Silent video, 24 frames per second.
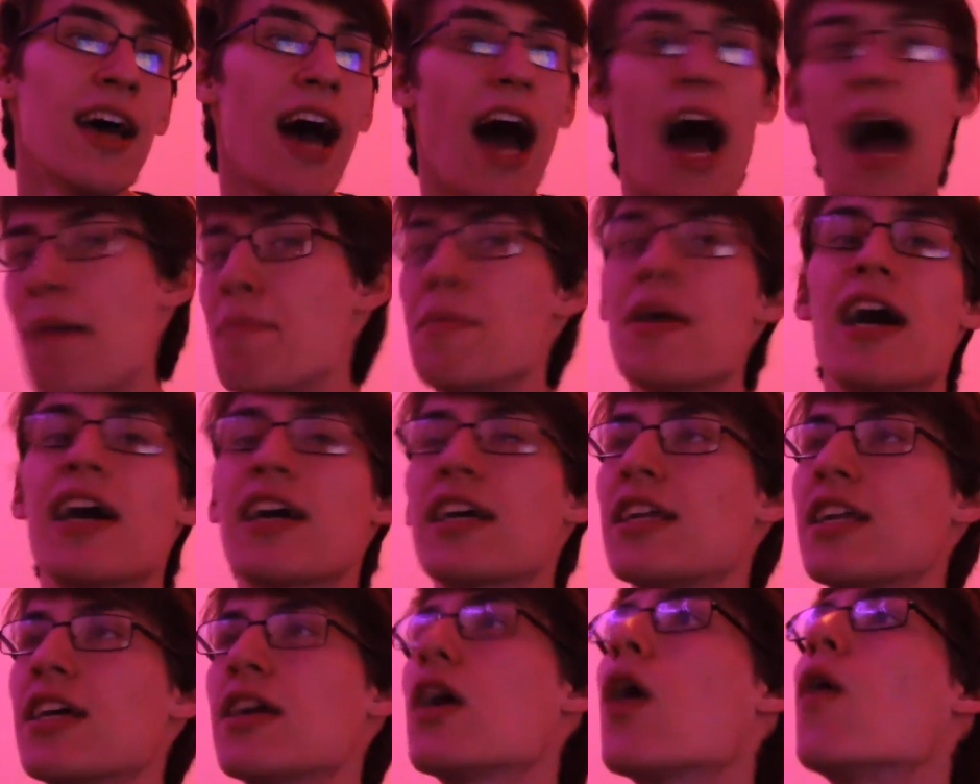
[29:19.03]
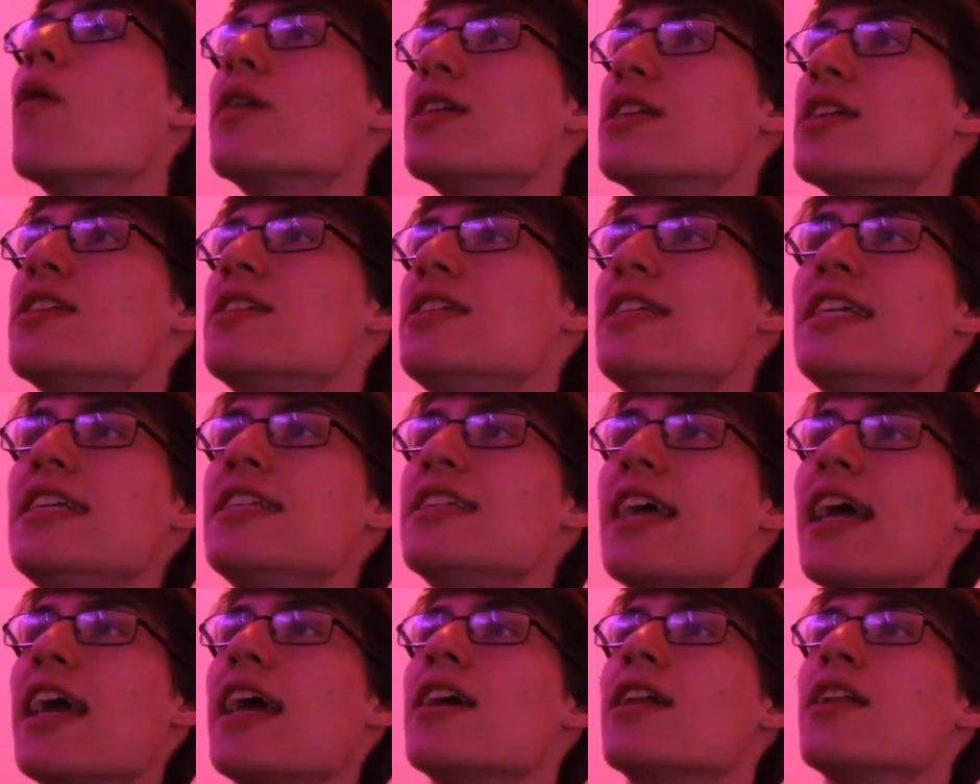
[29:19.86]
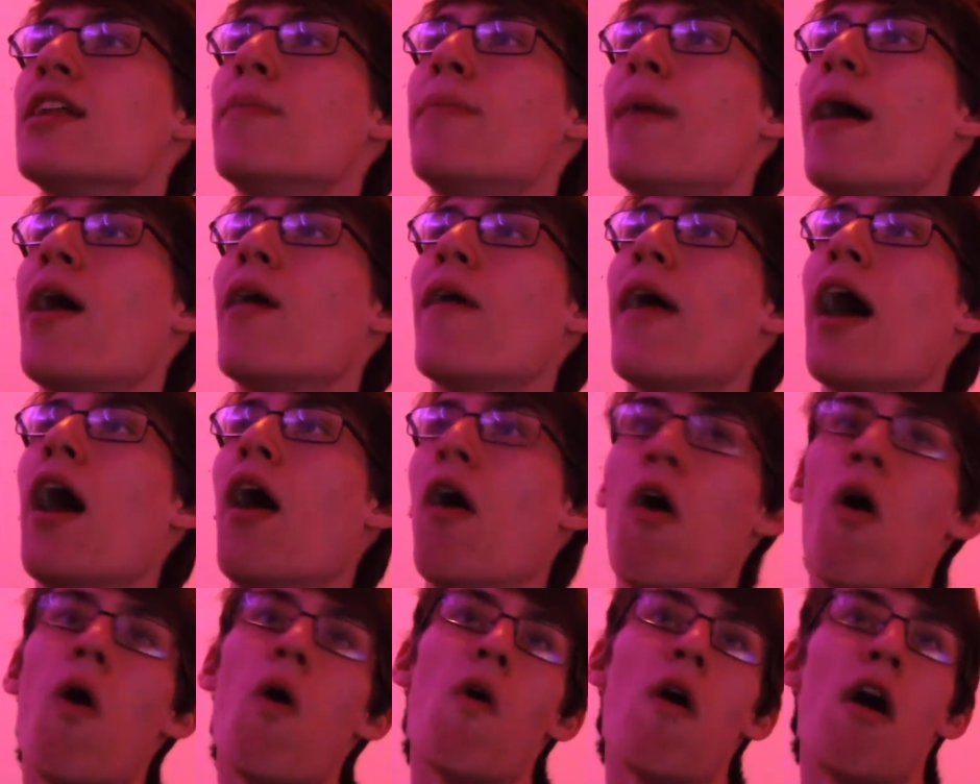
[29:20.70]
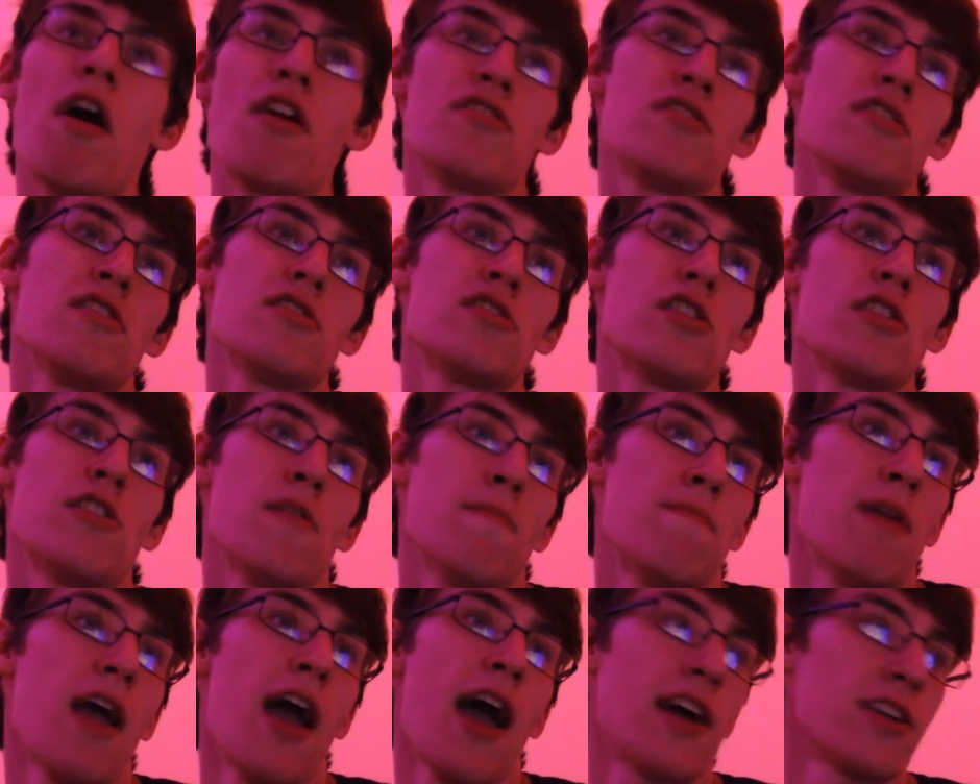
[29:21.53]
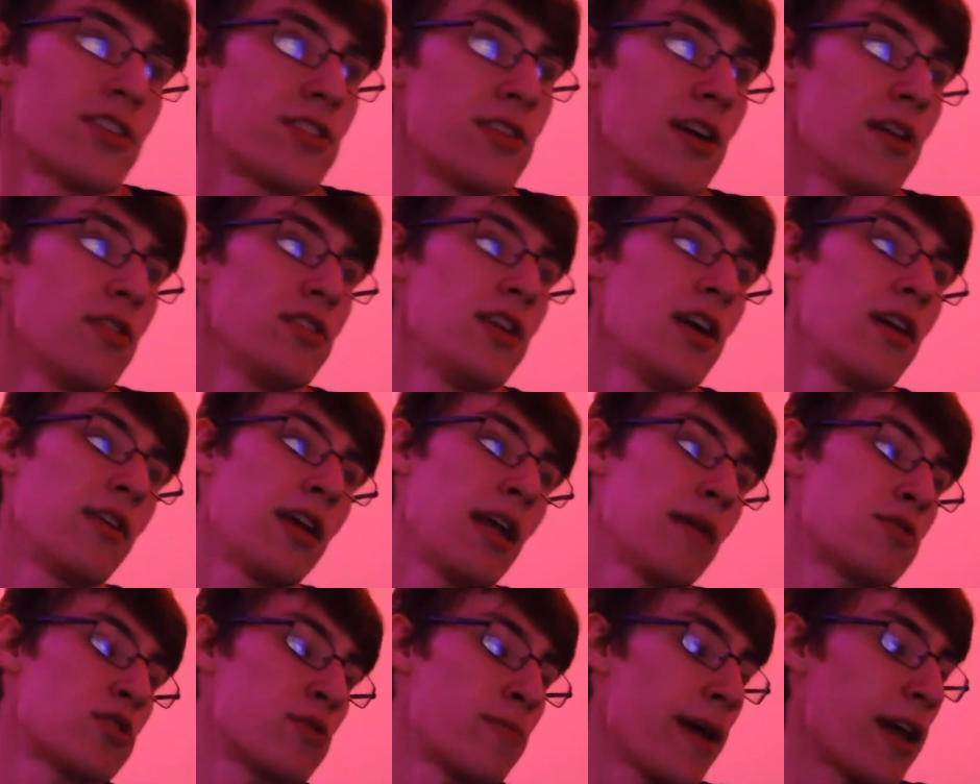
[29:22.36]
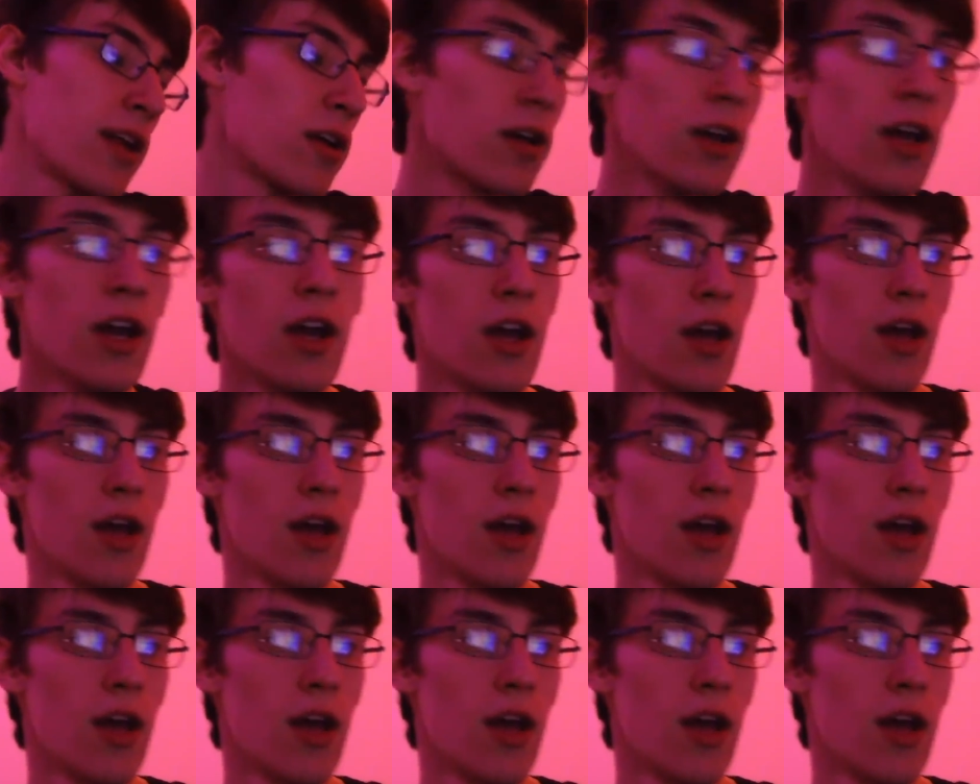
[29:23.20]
I'm not going to go into detail about how, I think that the past Telltale games are better.